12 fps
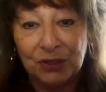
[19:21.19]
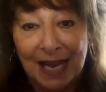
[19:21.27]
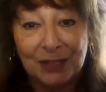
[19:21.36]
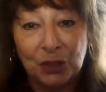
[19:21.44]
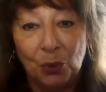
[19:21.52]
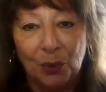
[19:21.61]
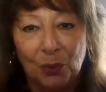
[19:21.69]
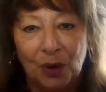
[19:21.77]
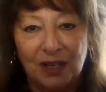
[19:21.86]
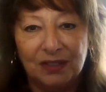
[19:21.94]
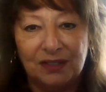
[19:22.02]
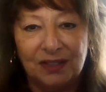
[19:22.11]
That's who it
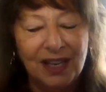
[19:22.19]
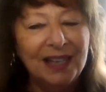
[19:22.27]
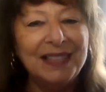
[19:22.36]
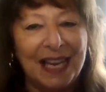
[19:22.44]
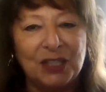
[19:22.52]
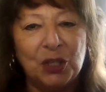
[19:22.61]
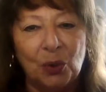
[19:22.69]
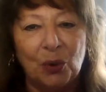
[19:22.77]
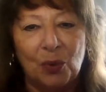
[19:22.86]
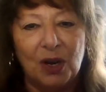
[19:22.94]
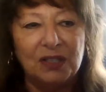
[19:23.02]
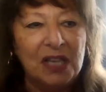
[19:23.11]
was. That's who it
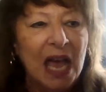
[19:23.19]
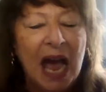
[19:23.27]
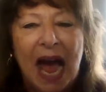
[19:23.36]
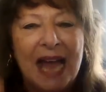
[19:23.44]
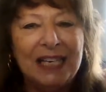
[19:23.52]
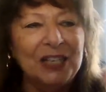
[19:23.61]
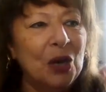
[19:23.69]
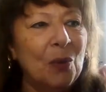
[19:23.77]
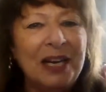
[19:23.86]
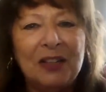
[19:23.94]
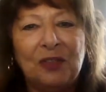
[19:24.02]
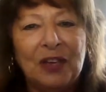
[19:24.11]
was. I didn't know
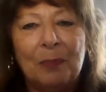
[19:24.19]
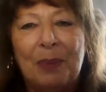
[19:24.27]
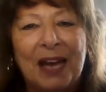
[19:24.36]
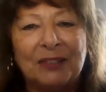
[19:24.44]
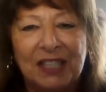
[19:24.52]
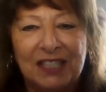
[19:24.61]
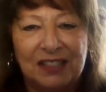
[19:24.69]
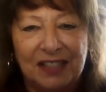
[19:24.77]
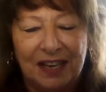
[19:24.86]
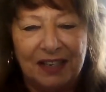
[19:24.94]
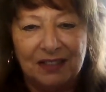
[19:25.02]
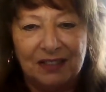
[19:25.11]
anything about these
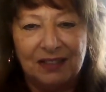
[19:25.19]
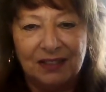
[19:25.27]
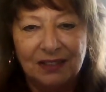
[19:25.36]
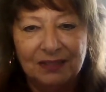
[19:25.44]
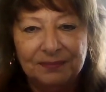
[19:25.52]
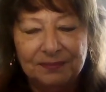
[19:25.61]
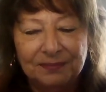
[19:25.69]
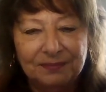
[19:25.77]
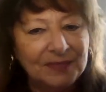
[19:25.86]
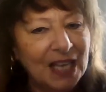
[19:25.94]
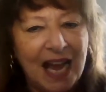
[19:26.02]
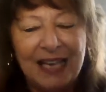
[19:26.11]
things.
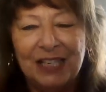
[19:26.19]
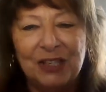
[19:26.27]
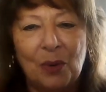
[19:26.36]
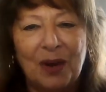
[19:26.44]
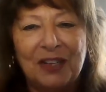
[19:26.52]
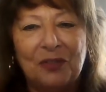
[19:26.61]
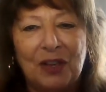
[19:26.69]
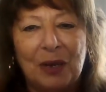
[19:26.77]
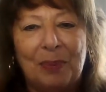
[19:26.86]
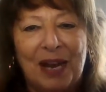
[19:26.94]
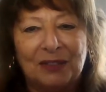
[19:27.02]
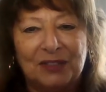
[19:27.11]
I didn't know anything
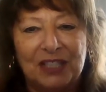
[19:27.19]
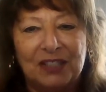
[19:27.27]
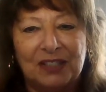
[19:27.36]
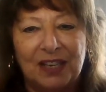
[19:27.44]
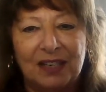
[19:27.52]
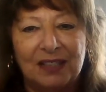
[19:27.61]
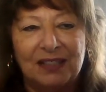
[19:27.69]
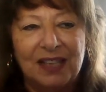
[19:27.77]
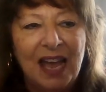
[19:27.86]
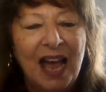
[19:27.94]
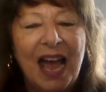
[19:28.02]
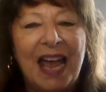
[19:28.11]
about these things.
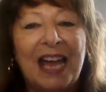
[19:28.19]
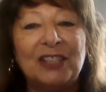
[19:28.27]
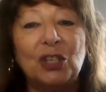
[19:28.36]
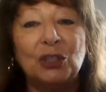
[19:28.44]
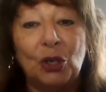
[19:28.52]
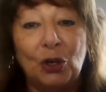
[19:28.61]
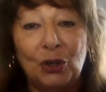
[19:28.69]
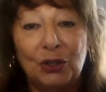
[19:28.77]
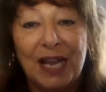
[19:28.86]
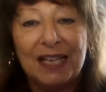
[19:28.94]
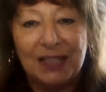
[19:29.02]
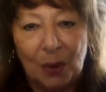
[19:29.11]
I had to learn
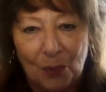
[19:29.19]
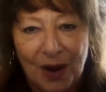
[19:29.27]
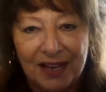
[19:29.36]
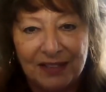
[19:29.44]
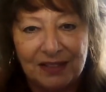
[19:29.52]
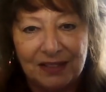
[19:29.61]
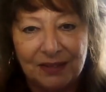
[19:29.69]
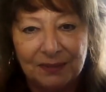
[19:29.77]
as I went.